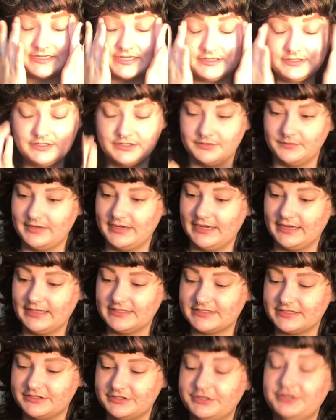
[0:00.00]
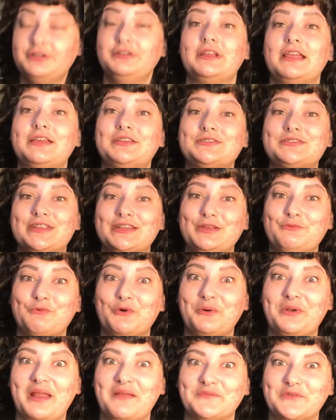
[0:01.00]
you and it gets under your nails and it won't
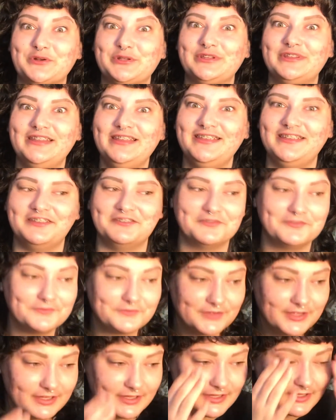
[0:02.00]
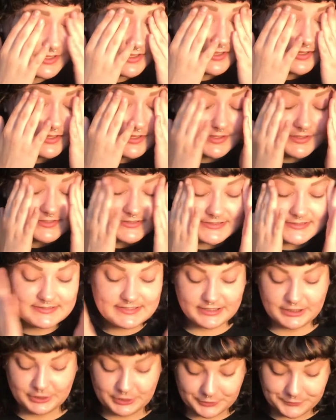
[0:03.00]
ever leave. So